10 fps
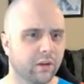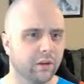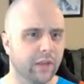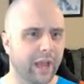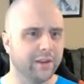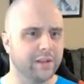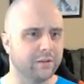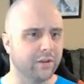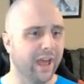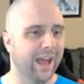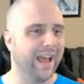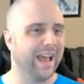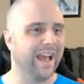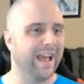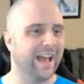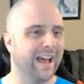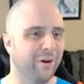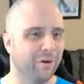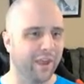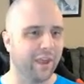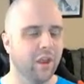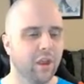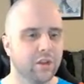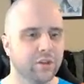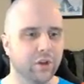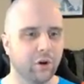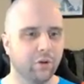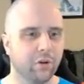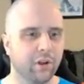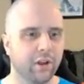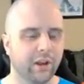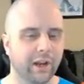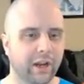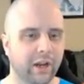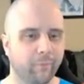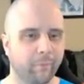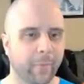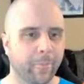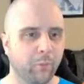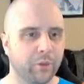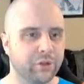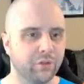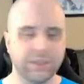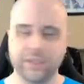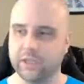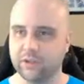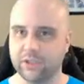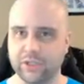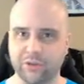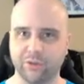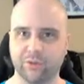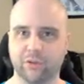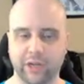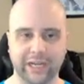Yeah, I did. Okay, so we turned these into